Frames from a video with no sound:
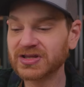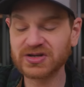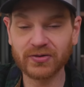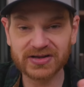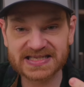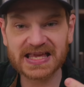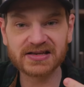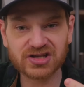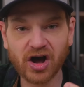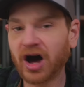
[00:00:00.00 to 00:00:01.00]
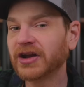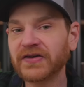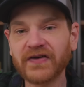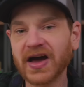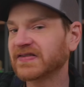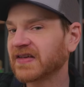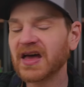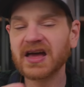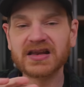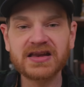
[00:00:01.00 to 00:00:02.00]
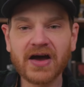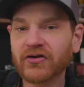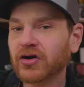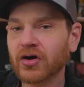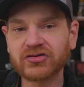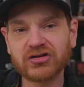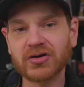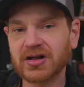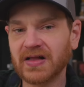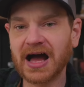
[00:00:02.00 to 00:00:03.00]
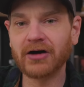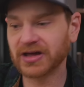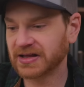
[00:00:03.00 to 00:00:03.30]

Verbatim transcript: with. So it stays on device, never goes to a cloud.